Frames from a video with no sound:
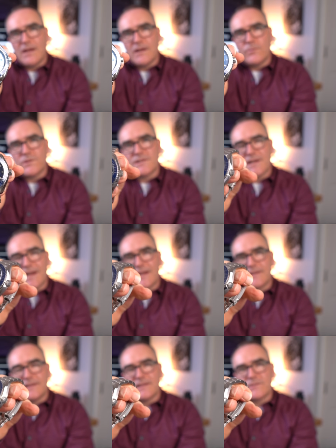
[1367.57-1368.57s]
And once I'd
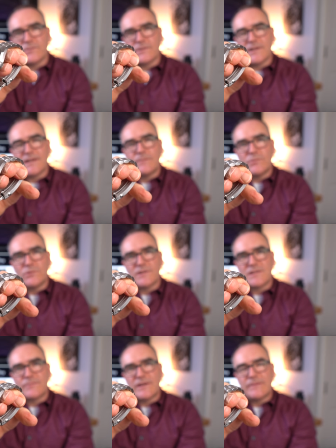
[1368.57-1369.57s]
had this one and then bought the
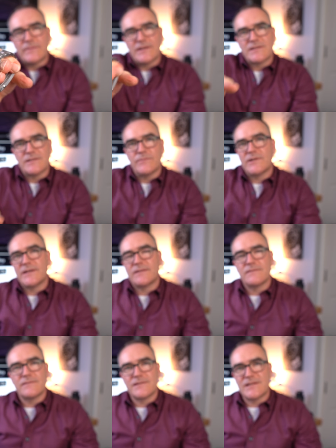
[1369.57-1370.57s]
Speedmaster, my
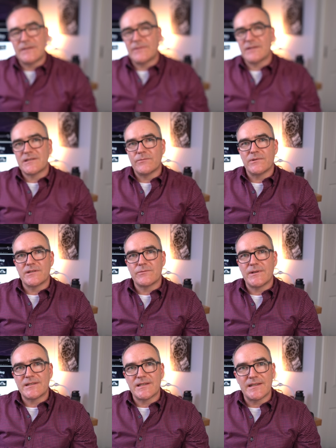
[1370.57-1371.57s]
Seamaster
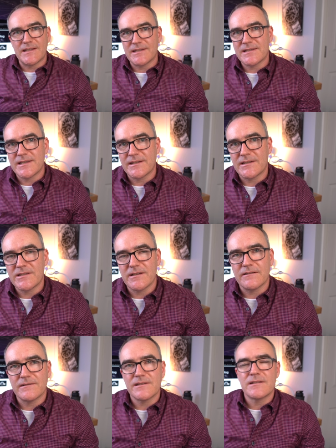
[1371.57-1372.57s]
120 didn't stand a
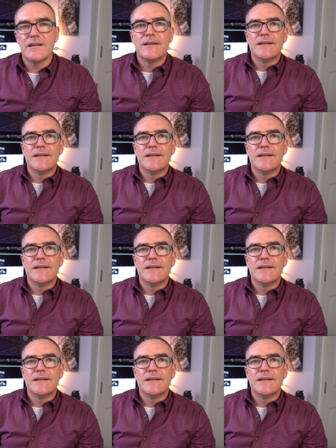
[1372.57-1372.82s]
chance.